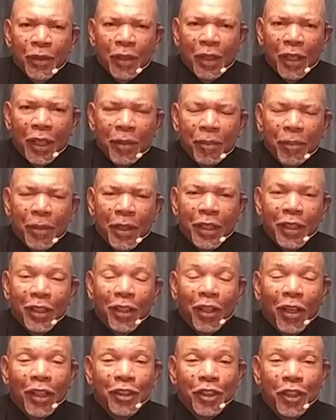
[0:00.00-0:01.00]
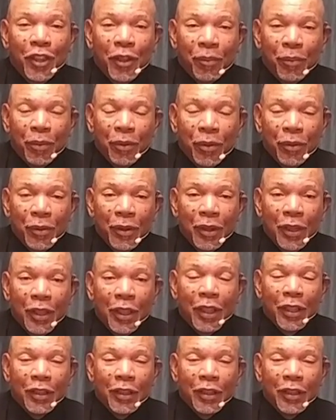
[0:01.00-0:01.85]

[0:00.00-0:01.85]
Amen. And God keep you